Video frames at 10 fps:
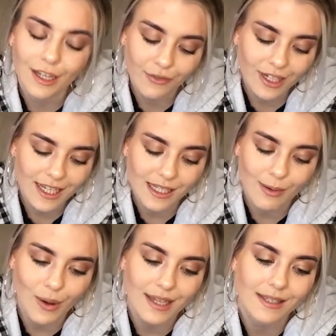lovely
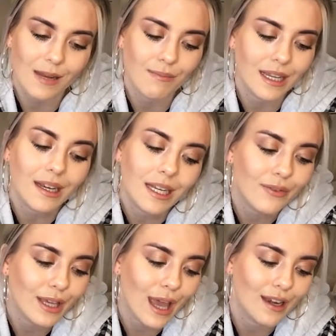Isabel has sent me
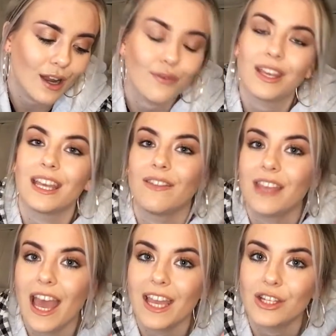Living and Loving in
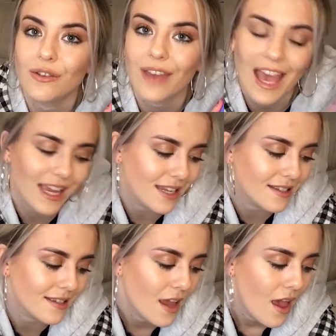the Age of
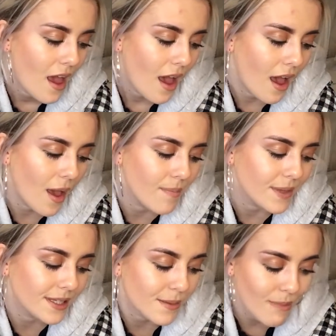AIDS.
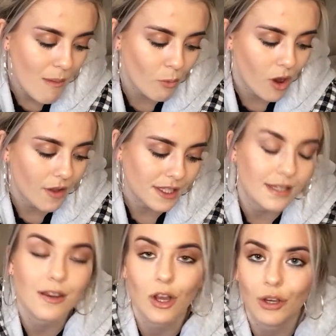It's a memoir. This
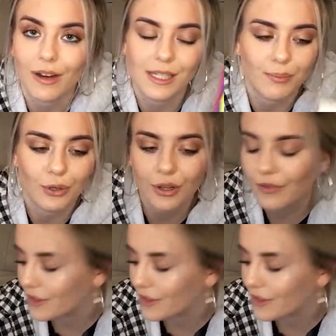is an uncorrected proof.